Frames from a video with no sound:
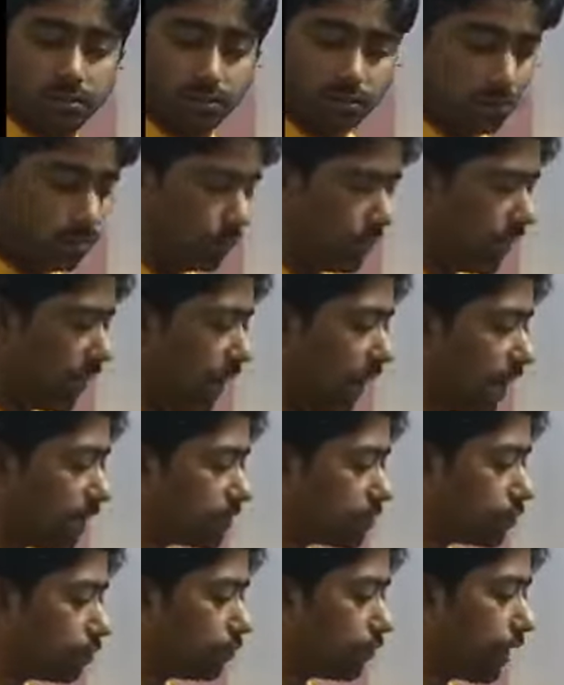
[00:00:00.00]
We are
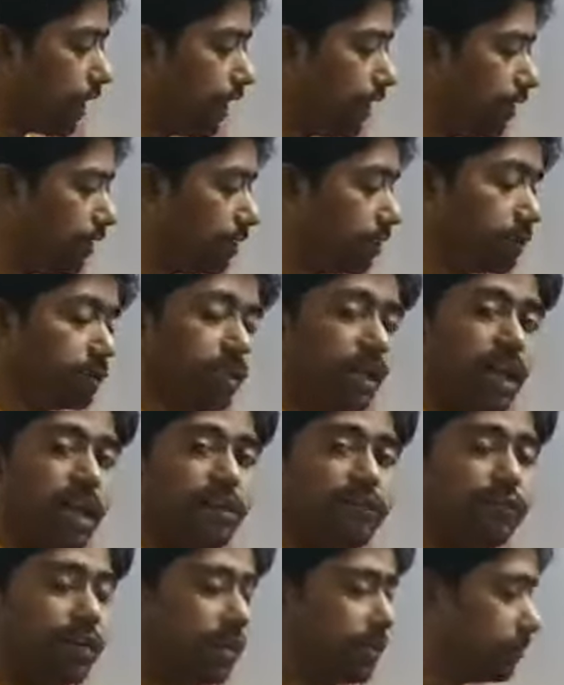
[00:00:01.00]
asked to find the
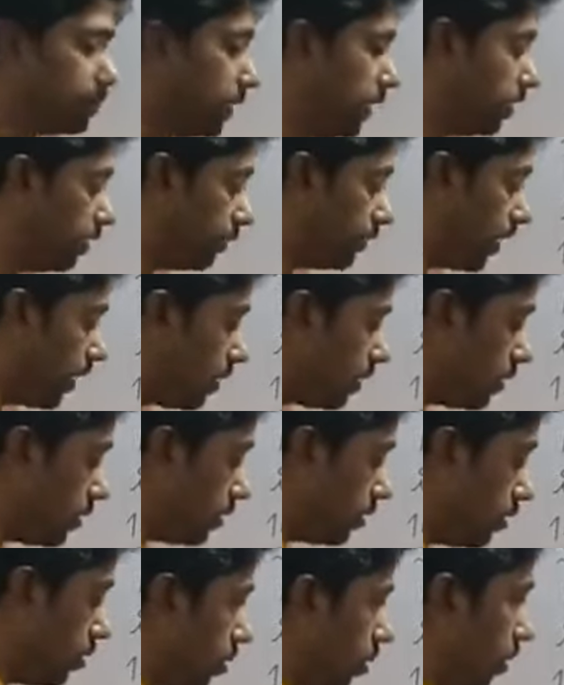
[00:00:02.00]
average speed of
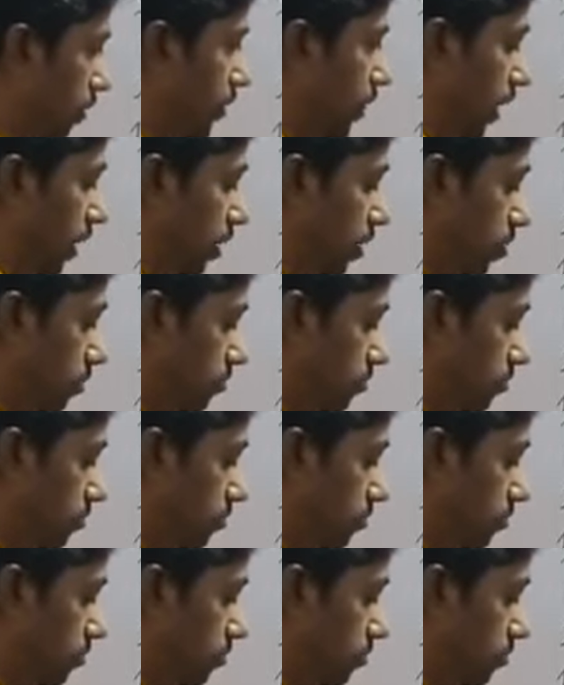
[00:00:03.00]
the object.